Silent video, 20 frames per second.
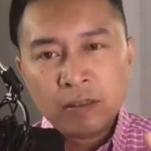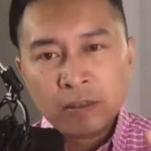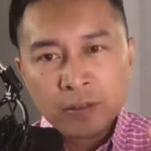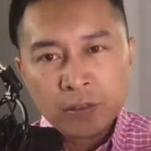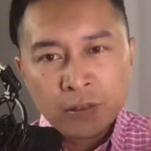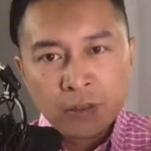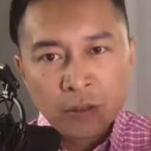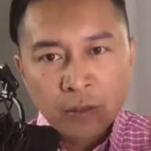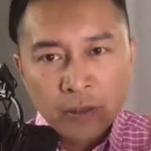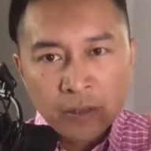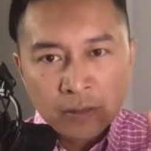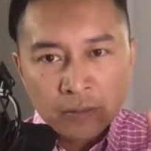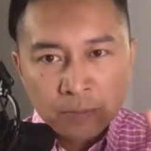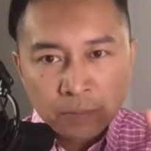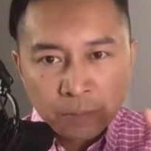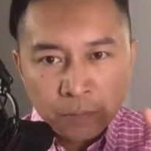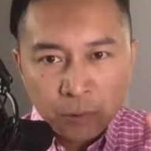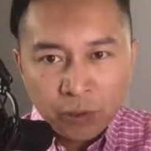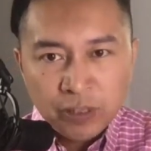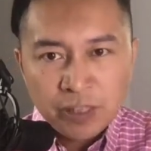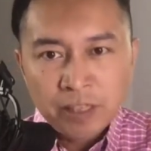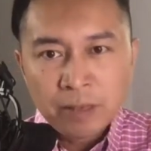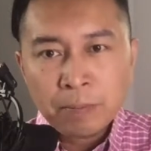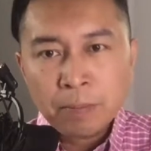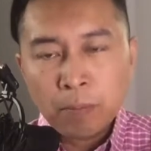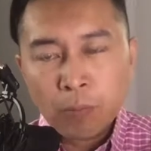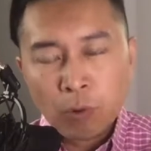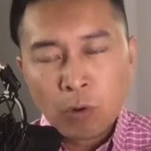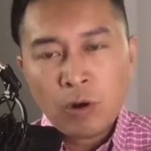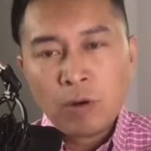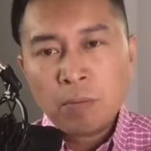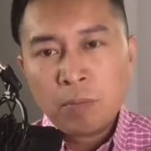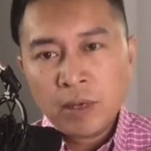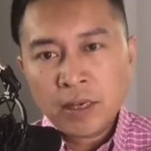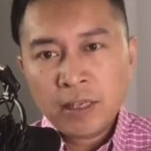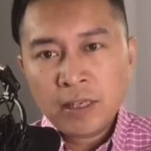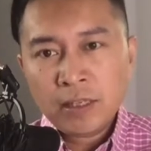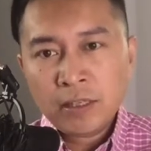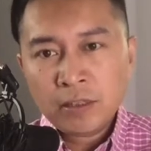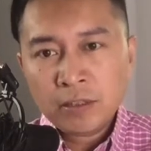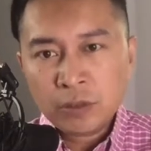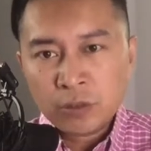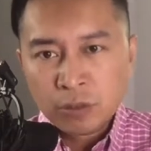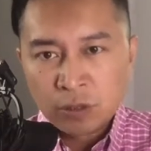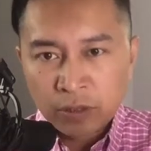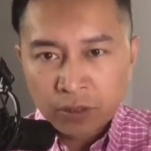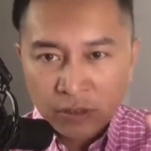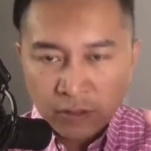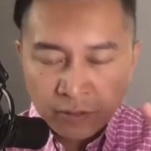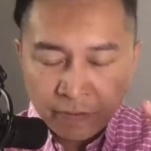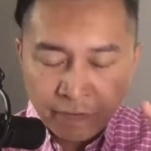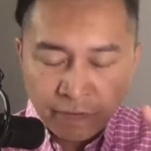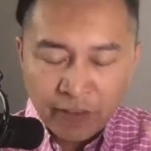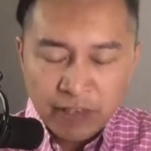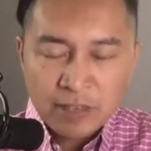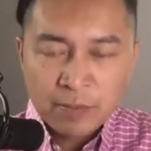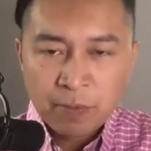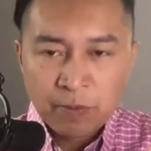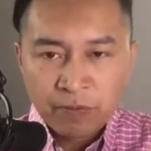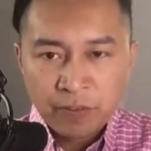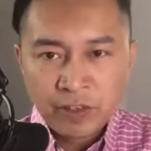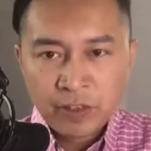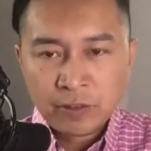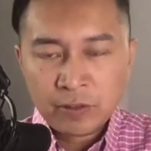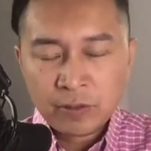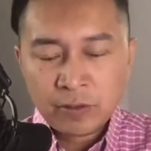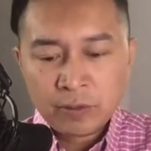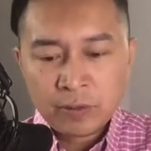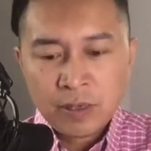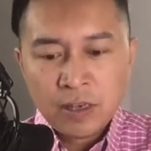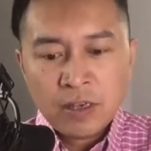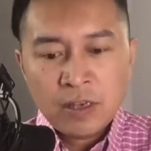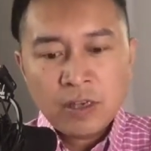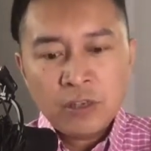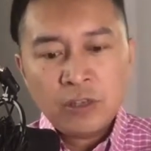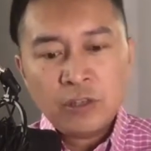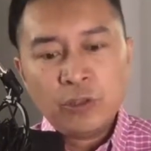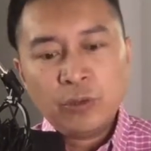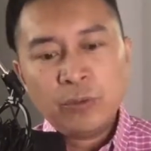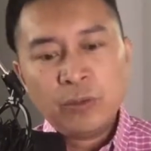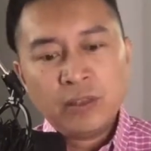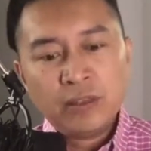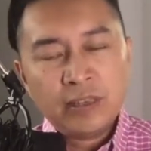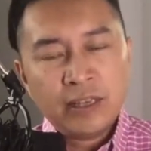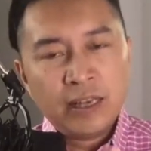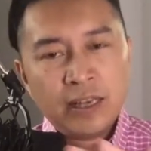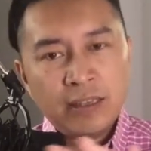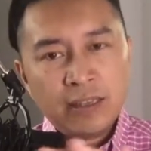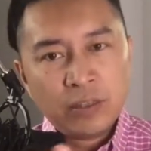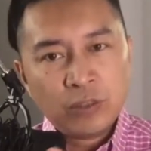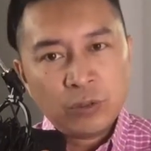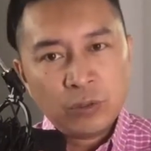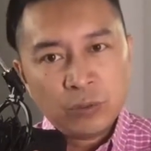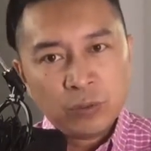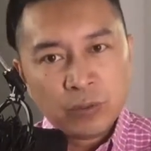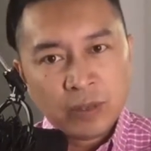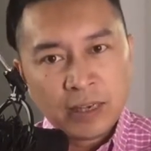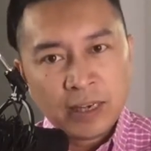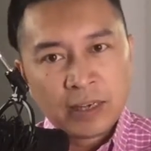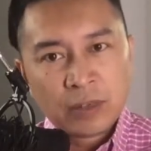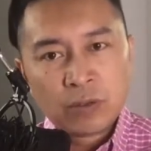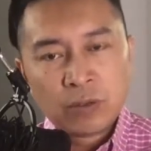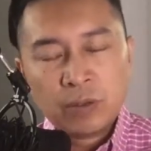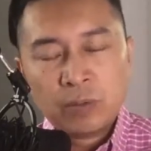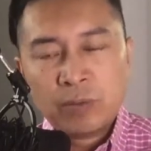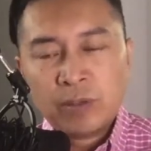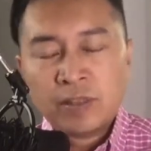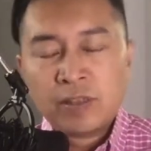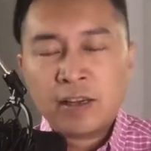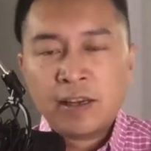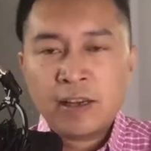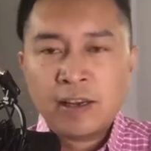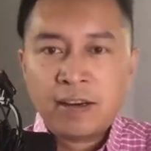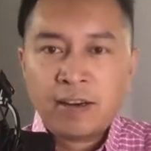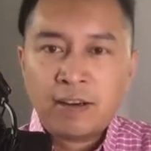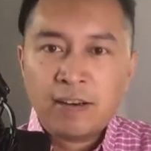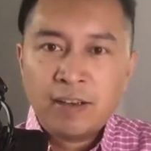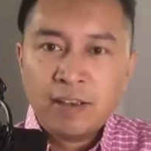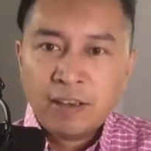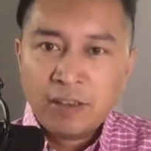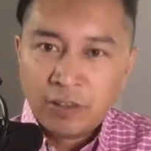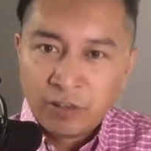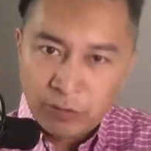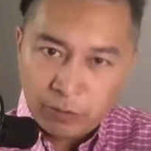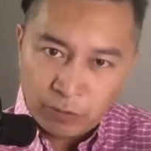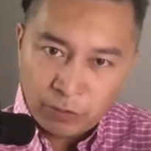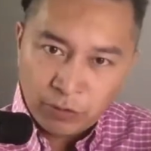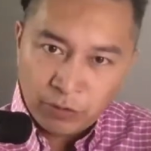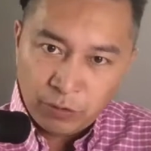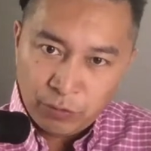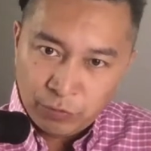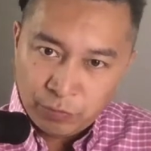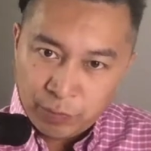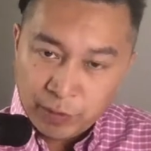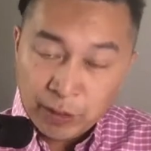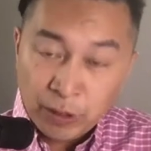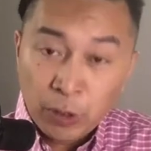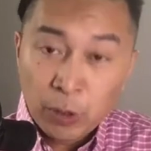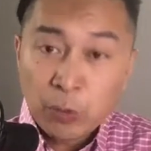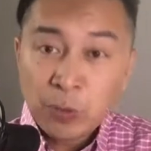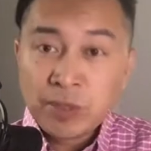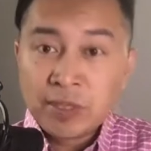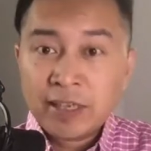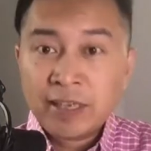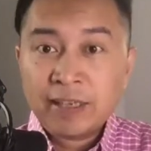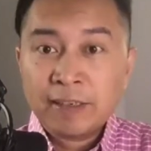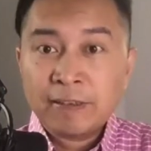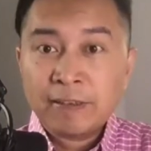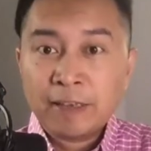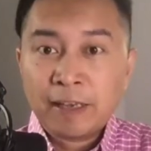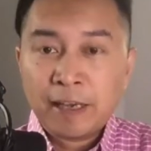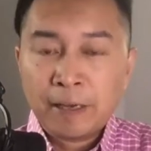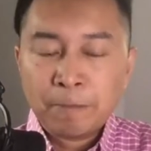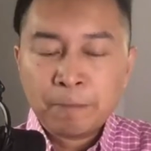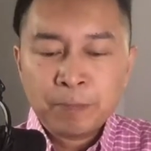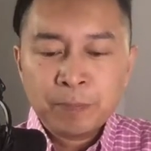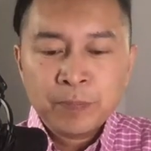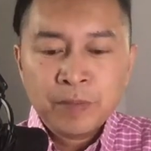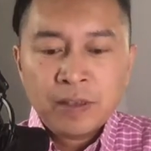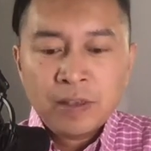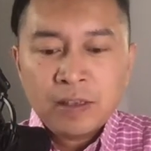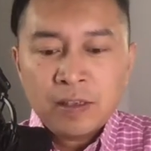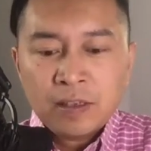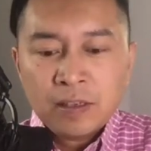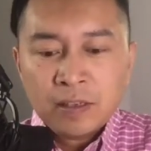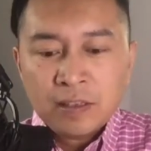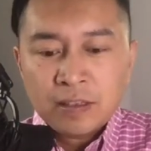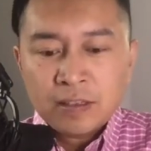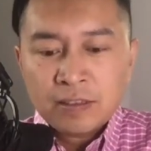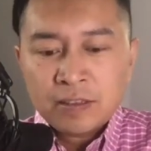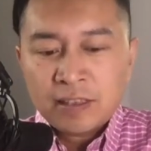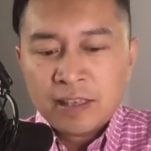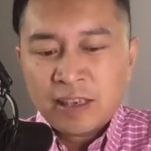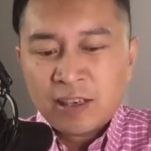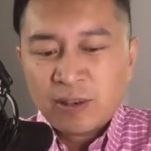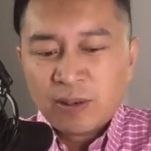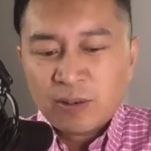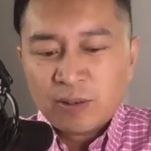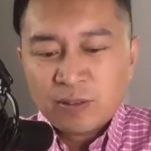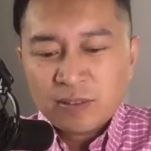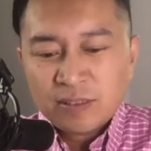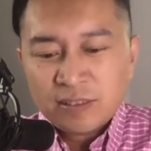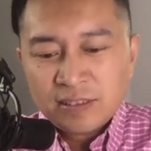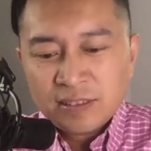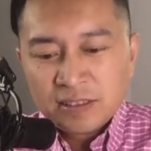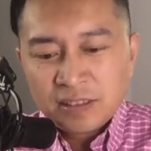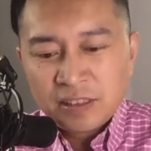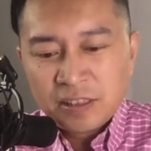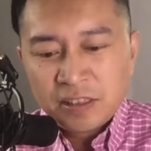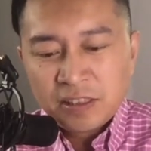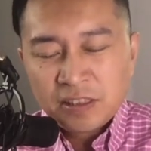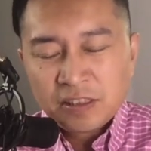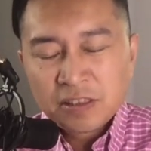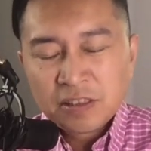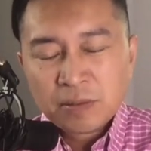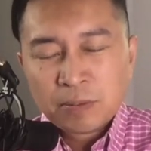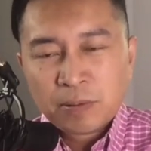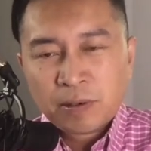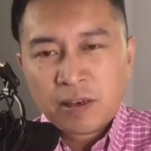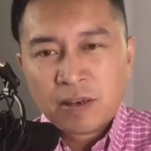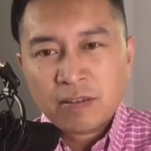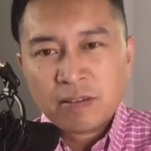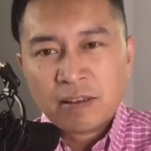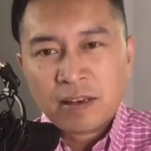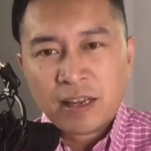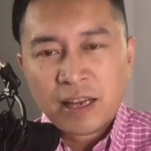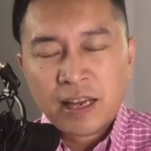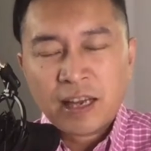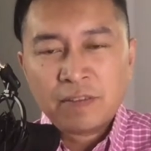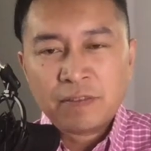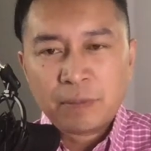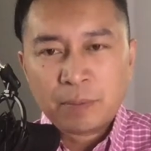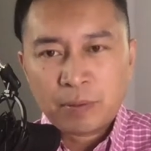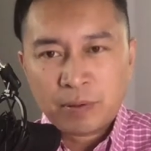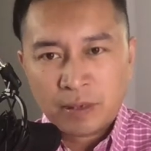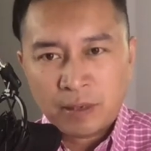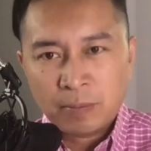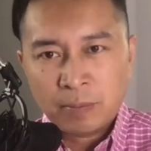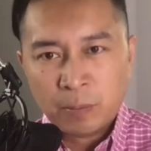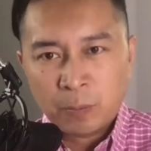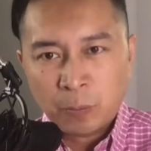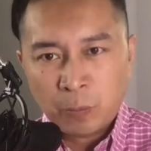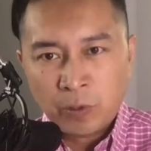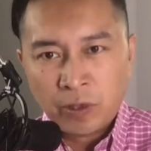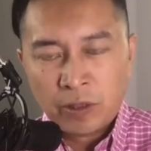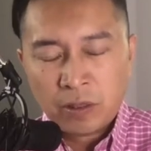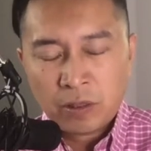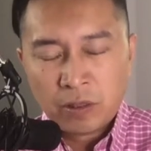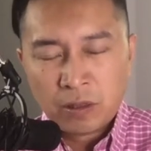you know, putting in more money to your investment vehicle to the day that you actually retire, you've been coasting, okay? Now, here's the part that I have a problem with